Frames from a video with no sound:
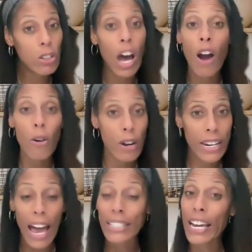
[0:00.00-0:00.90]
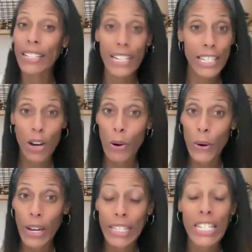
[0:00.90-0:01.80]
are organized, they are detail
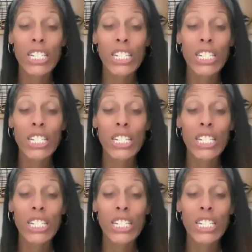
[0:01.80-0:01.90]
oriented.